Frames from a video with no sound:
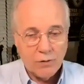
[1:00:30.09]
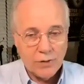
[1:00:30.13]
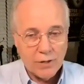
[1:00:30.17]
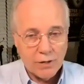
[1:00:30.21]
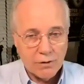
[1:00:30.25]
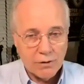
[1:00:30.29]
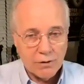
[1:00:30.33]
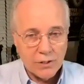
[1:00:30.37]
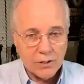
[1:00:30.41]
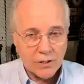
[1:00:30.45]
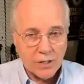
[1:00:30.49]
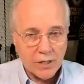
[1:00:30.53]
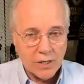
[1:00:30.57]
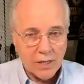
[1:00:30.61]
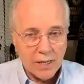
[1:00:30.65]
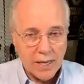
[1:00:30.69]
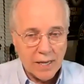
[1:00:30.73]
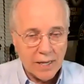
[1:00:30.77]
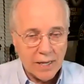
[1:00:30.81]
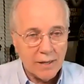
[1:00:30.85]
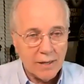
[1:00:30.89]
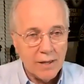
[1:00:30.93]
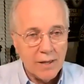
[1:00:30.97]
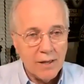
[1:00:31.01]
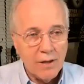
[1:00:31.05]
There is a,
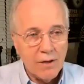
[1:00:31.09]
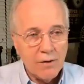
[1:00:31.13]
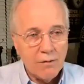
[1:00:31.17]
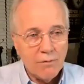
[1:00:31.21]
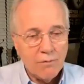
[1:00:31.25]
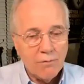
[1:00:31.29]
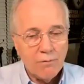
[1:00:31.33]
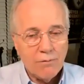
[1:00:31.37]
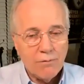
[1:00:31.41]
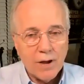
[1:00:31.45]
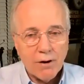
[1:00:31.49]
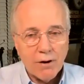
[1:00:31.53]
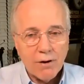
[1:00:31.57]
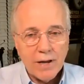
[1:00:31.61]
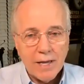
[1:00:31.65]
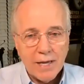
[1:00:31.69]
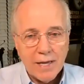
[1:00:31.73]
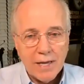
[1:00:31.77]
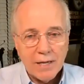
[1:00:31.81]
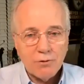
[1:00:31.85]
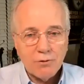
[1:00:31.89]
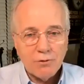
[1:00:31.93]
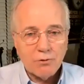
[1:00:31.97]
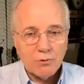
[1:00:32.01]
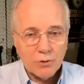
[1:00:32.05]
a very
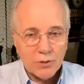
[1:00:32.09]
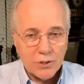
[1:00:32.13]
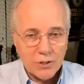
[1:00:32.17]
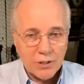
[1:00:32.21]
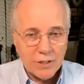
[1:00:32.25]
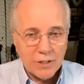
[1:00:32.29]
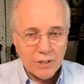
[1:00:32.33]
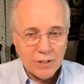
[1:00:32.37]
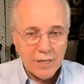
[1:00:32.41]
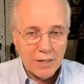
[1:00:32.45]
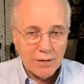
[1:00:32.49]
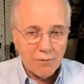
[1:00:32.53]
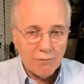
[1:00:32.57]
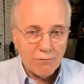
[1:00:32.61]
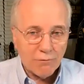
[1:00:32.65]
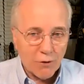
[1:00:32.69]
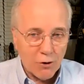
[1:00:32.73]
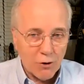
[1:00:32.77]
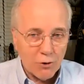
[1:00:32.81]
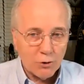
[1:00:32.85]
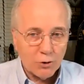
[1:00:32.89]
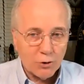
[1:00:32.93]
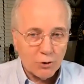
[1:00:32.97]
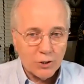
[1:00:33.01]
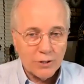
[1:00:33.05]
interesting
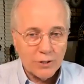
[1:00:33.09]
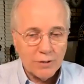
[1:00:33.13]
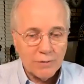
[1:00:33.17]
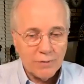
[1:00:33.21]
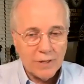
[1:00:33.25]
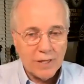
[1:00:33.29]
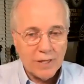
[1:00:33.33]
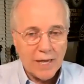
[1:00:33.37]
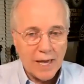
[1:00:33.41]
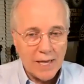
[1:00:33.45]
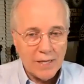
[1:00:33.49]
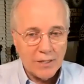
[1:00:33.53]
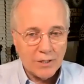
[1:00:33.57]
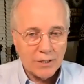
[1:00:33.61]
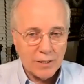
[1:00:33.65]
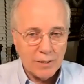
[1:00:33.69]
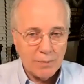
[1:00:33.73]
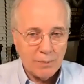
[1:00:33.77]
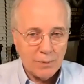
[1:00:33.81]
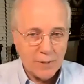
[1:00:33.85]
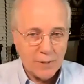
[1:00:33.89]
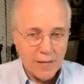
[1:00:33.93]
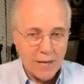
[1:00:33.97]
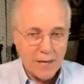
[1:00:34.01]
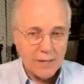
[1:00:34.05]
version of the
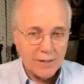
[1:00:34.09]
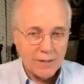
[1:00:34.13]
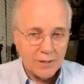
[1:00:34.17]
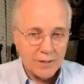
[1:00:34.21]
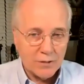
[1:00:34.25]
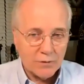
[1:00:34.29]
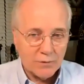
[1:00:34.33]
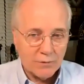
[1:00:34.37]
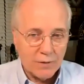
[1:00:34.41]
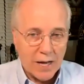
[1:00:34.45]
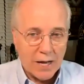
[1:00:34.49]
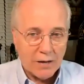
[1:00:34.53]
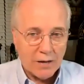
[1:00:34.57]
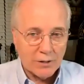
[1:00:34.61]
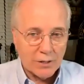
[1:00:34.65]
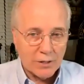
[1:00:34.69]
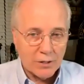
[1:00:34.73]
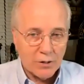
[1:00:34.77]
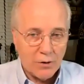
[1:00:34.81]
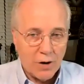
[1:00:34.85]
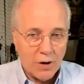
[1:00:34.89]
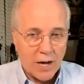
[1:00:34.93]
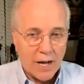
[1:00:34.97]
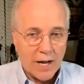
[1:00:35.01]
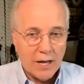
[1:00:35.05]
KCPA that is filed in
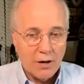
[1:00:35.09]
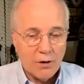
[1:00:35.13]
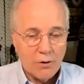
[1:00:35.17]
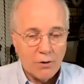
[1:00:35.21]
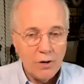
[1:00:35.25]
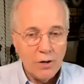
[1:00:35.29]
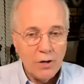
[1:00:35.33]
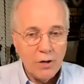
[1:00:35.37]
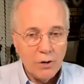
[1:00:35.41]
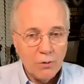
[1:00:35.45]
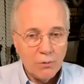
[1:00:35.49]
Ohio,